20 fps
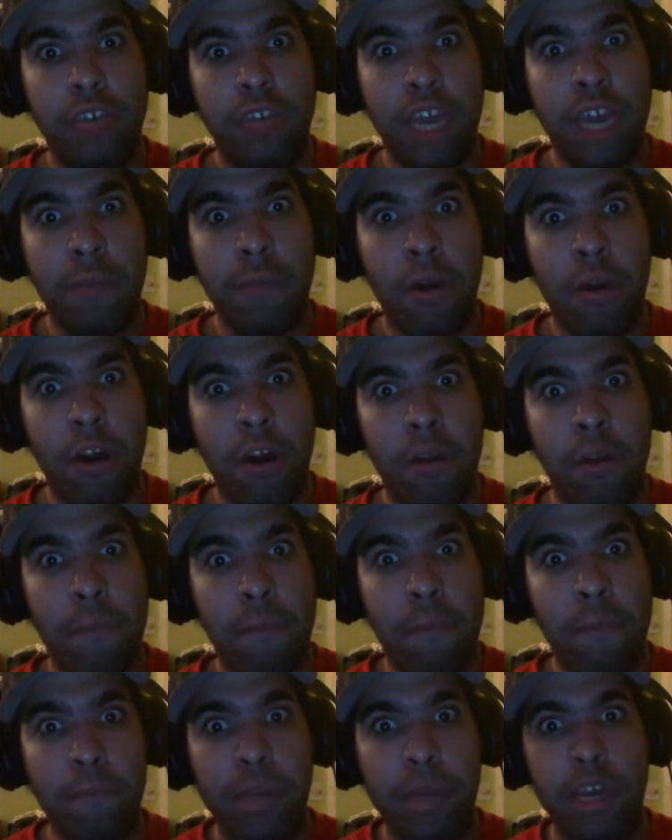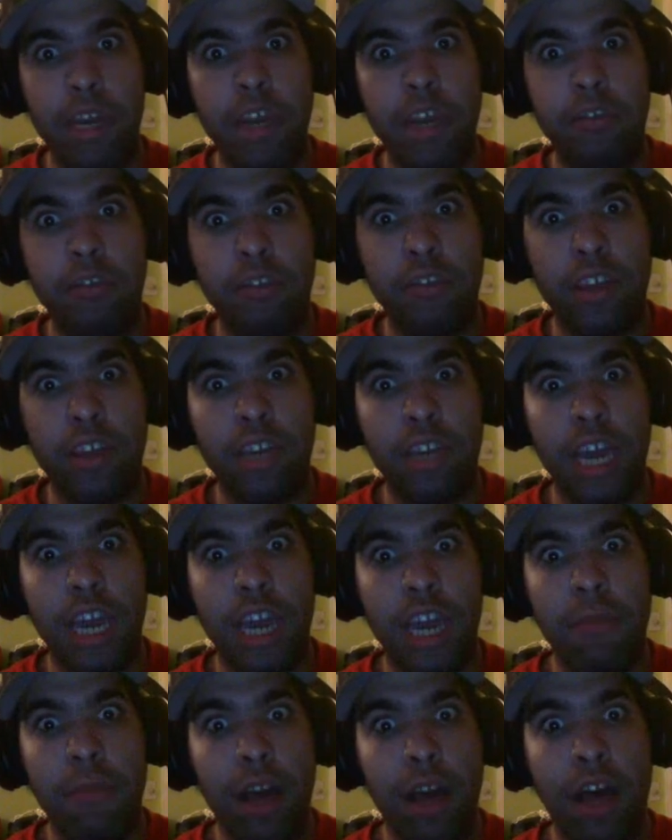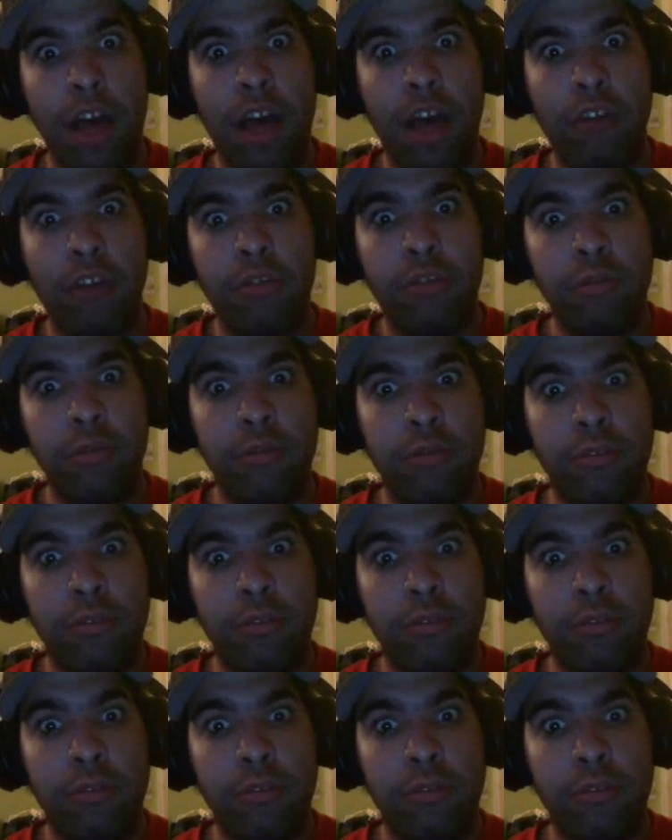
gamer. Peace the game out.